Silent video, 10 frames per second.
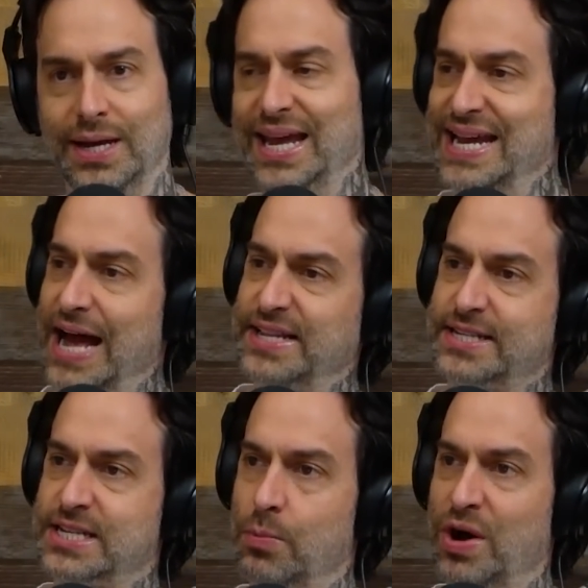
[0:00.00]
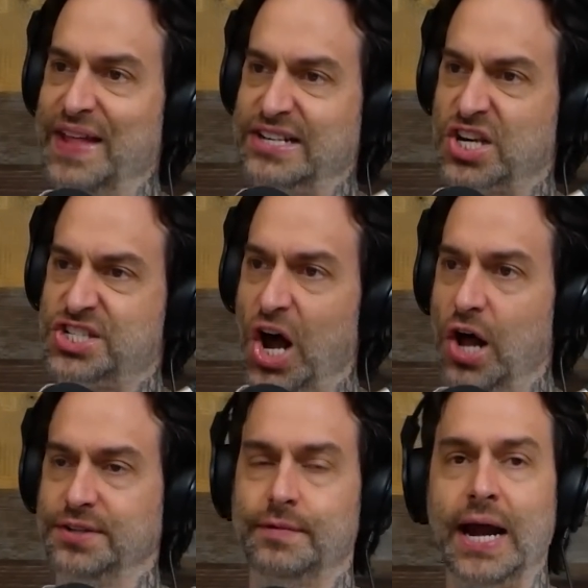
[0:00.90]
He yelled at someone, that's
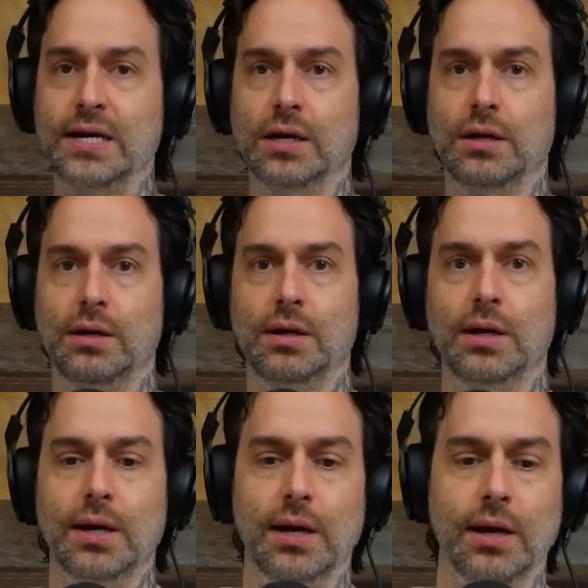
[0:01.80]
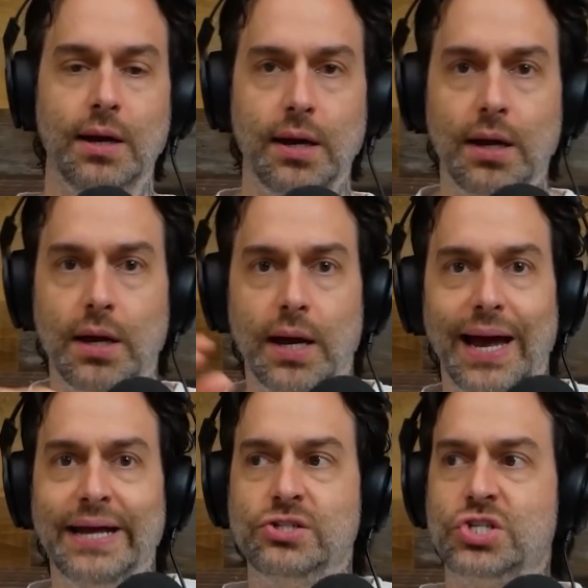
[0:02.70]
assault, right?
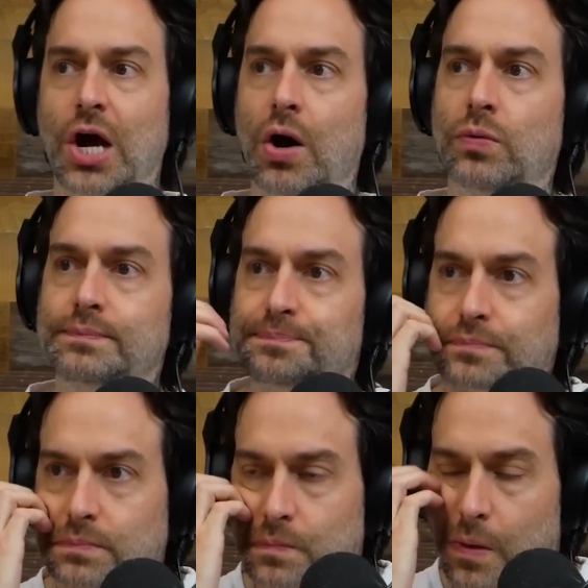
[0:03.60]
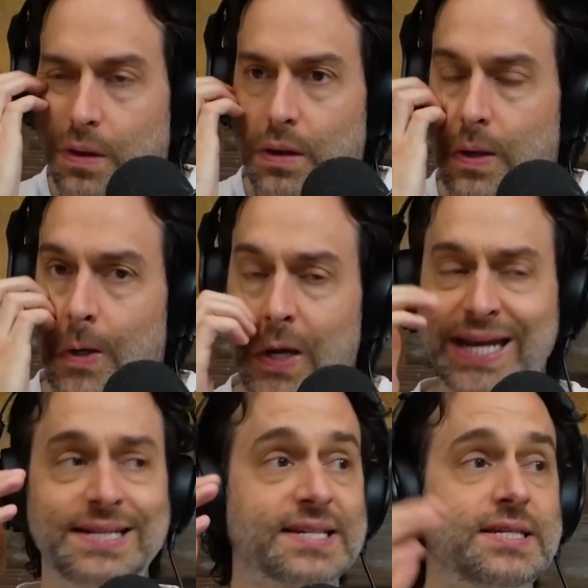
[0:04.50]
And so
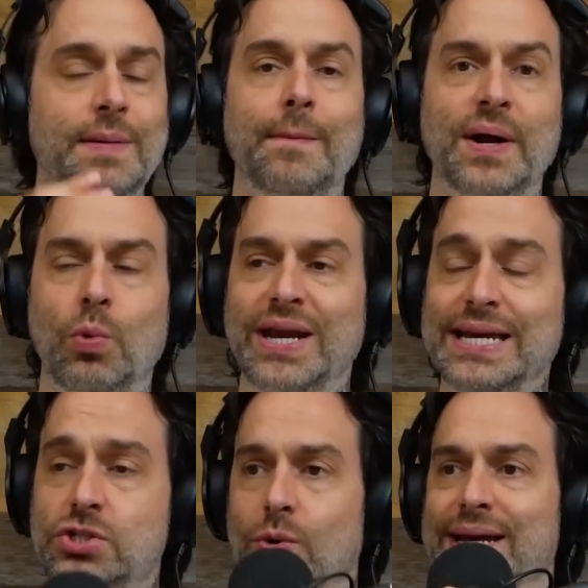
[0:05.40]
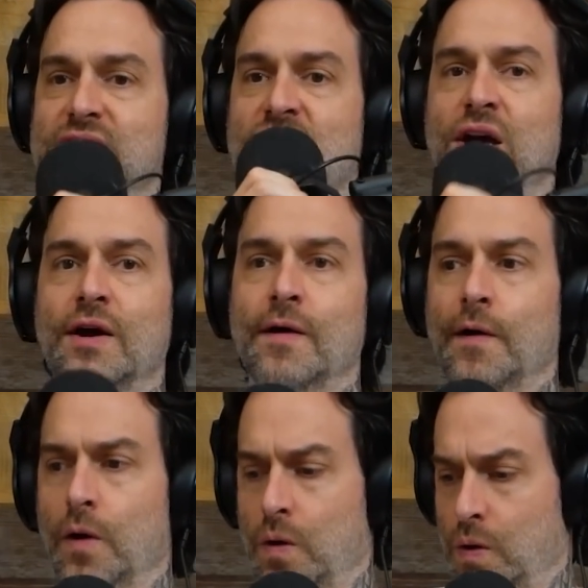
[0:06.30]
he doesn't see me. But what he is doing is
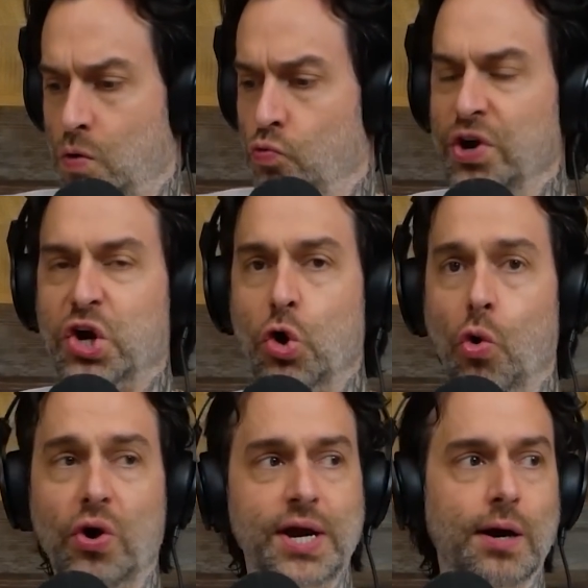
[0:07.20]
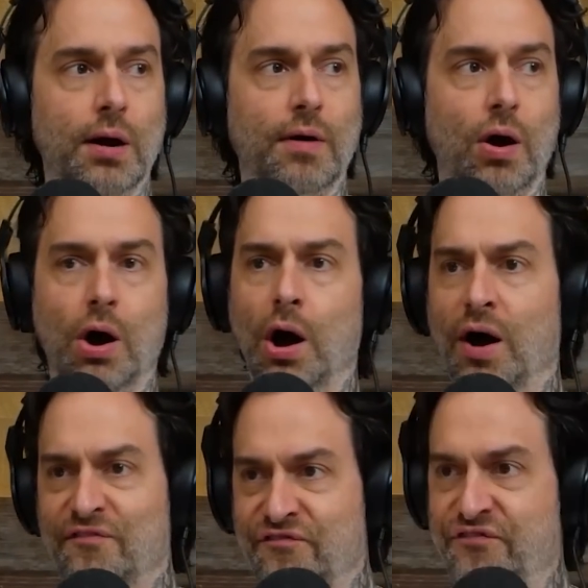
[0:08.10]
recording
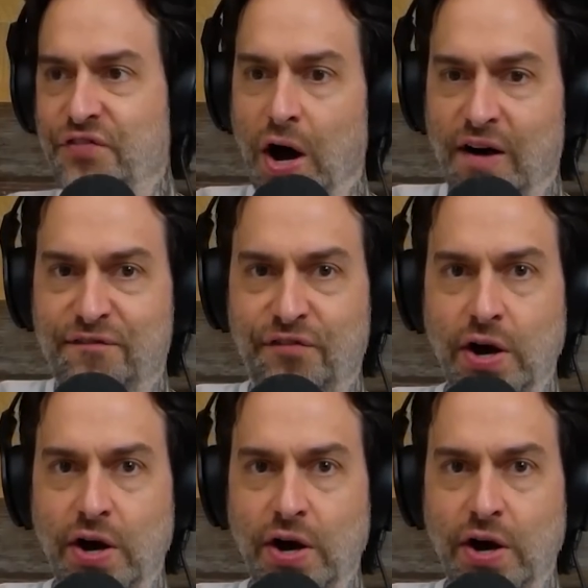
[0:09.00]
a